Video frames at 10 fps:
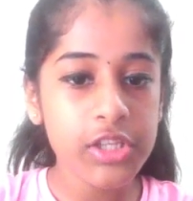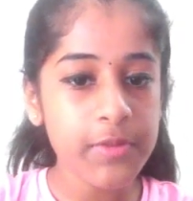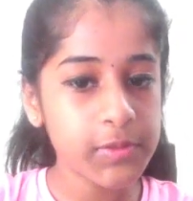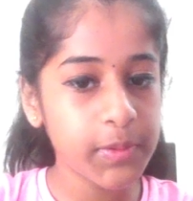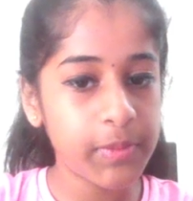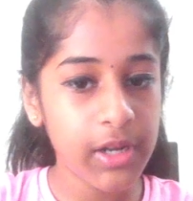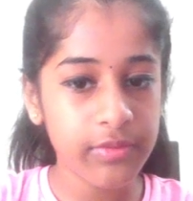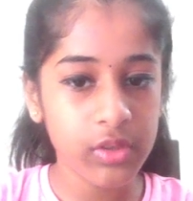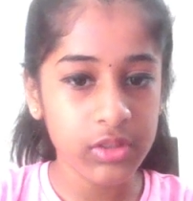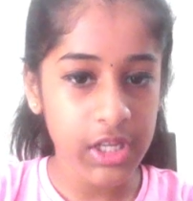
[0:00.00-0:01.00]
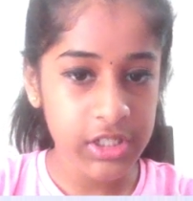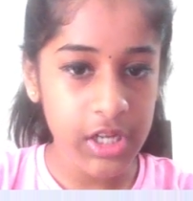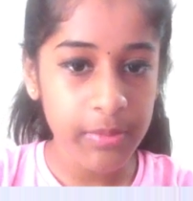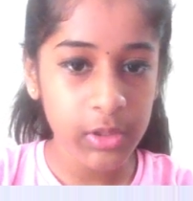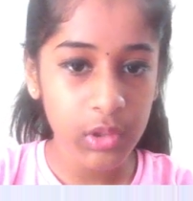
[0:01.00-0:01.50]
much people have used,
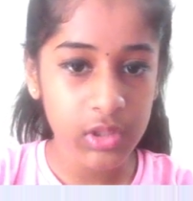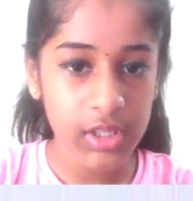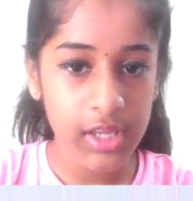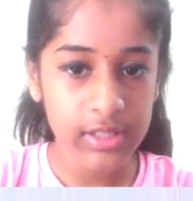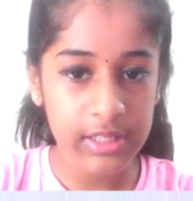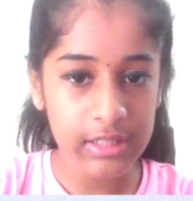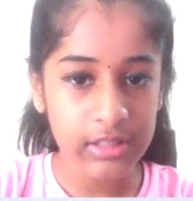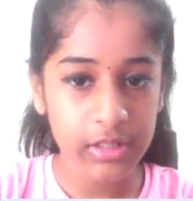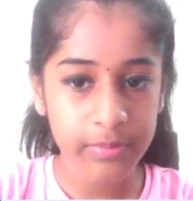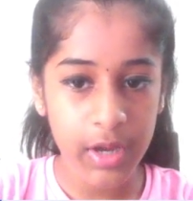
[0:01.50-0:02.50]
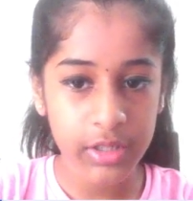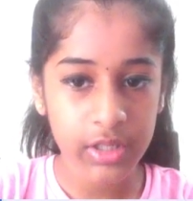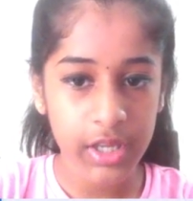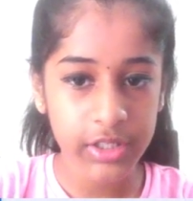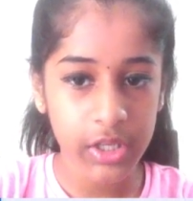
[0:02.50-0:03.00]
HTML or CSS is this
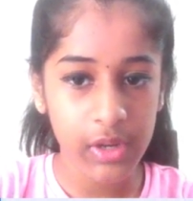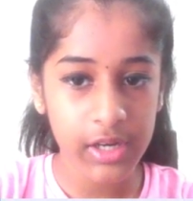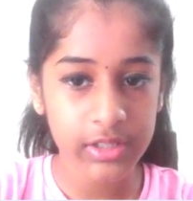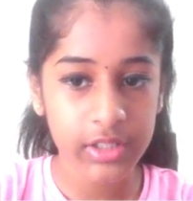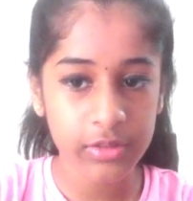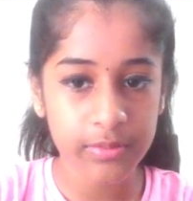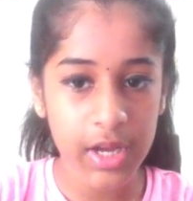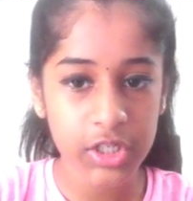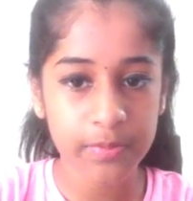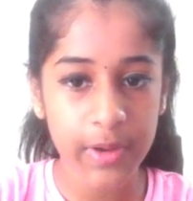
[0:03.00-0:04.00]
much, SQL is this much,